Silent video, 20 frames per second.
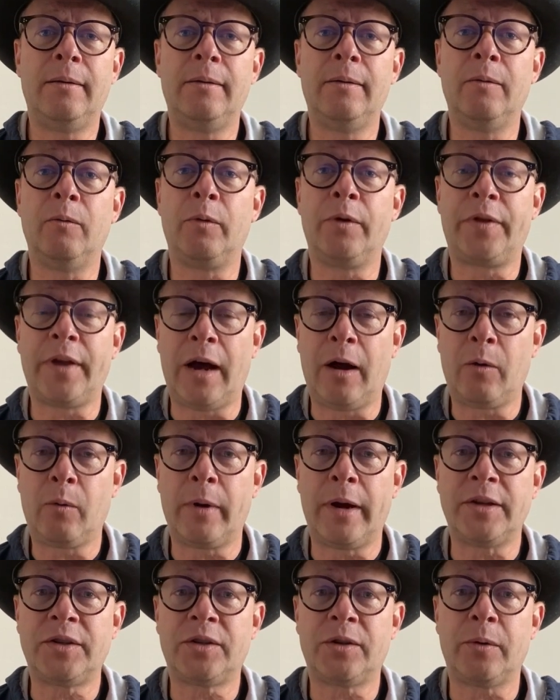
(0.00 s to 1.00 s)
without
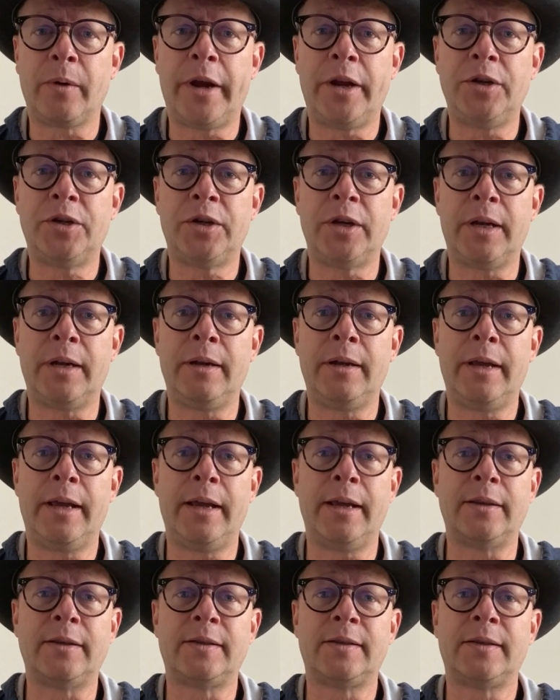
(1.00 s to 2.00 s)
restoration,
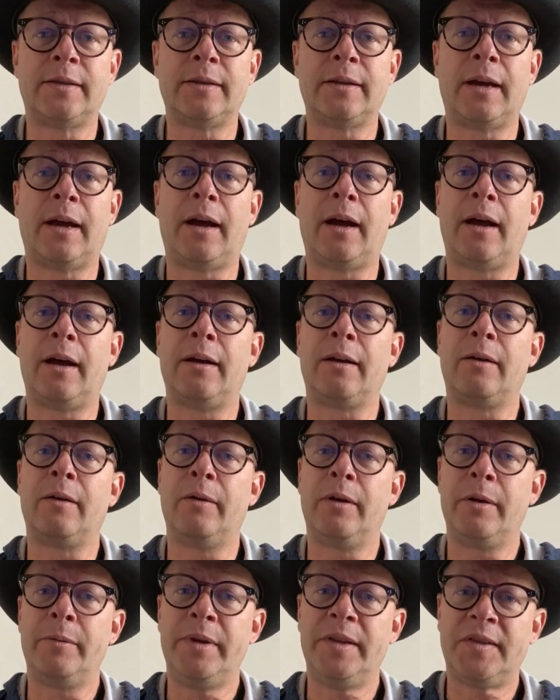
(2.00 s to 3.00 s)
it's
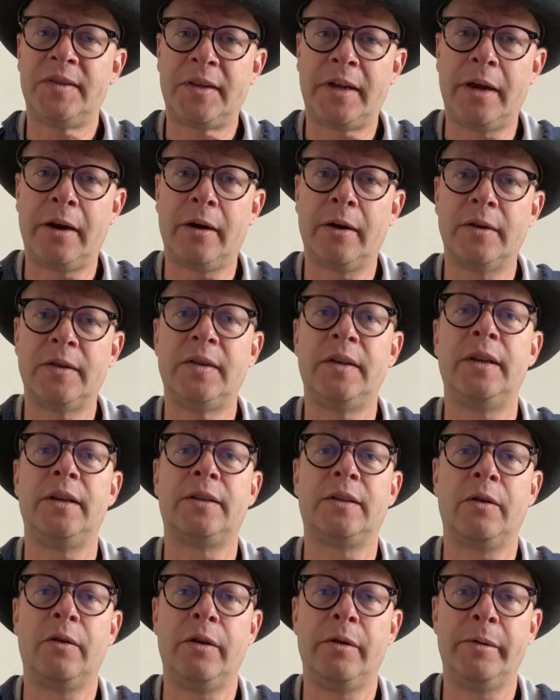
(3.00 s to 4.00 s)
going to be scarce,
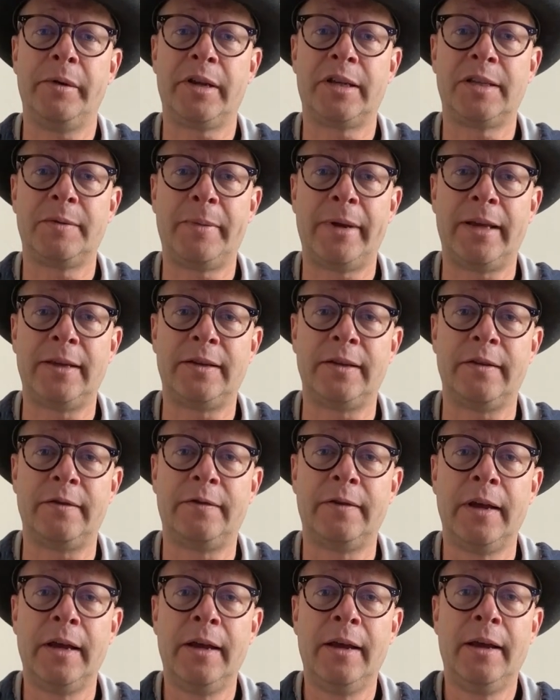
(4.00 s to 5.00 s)
it's going to be expensive,